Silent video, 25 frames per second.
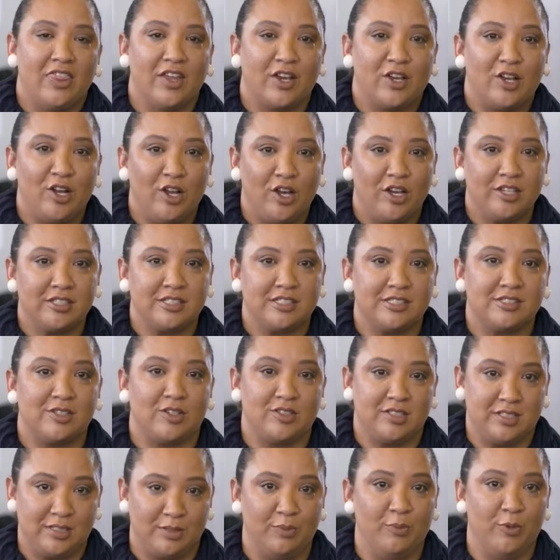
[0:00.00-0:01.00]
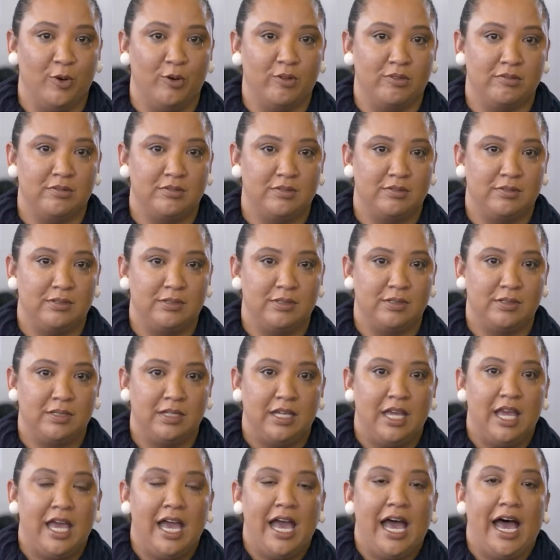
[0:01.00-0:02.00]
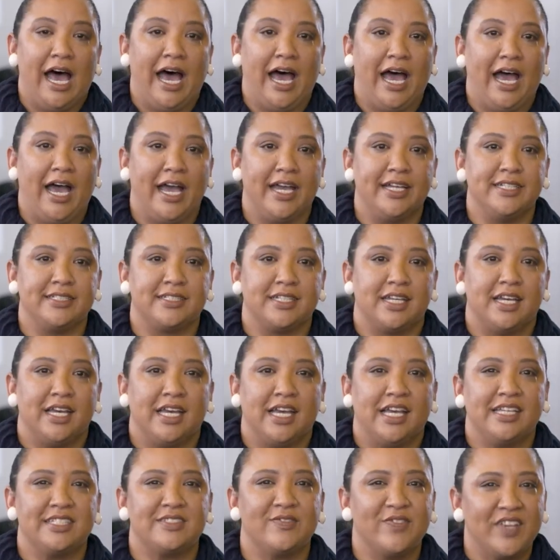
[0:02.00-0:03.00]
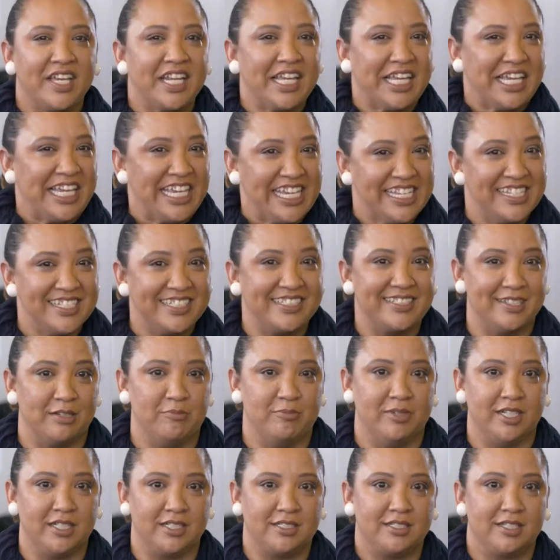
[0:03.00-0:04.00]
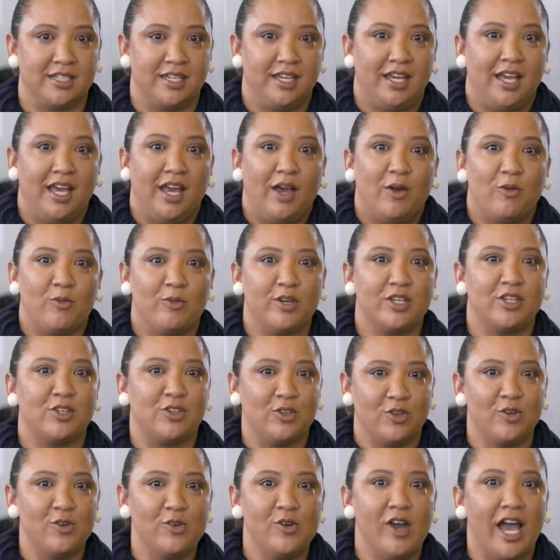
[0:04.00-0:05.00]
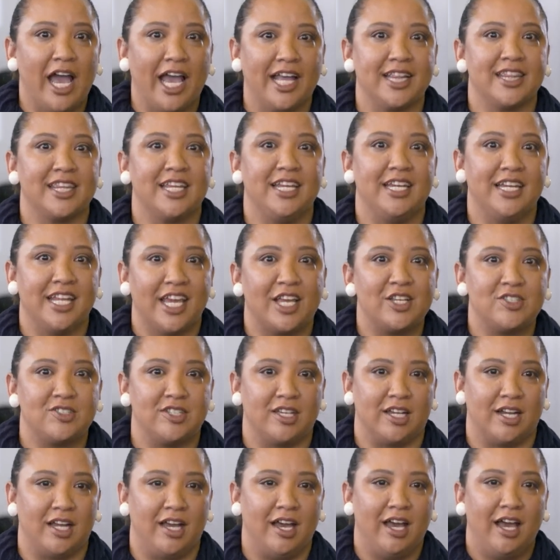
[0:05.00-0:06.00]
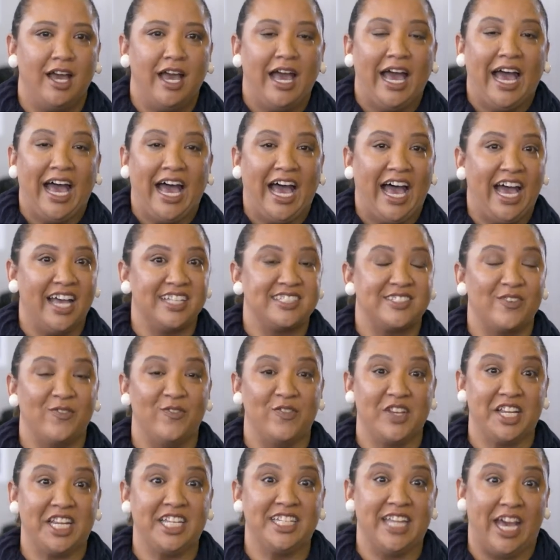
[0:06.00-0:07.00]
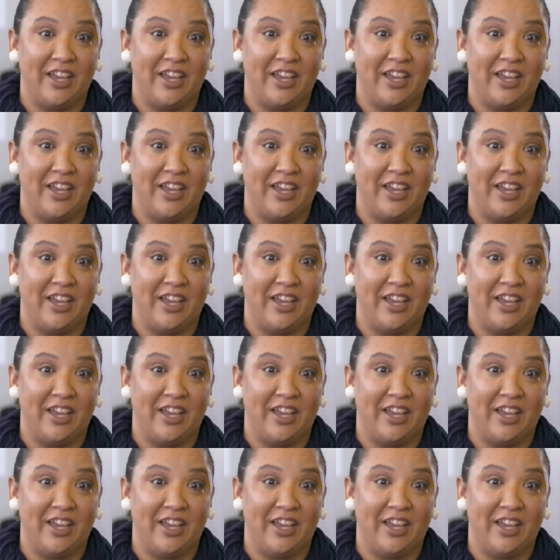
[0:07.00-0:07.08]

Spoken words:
The classes are small and it's very intimate with you and the lecturer. It's very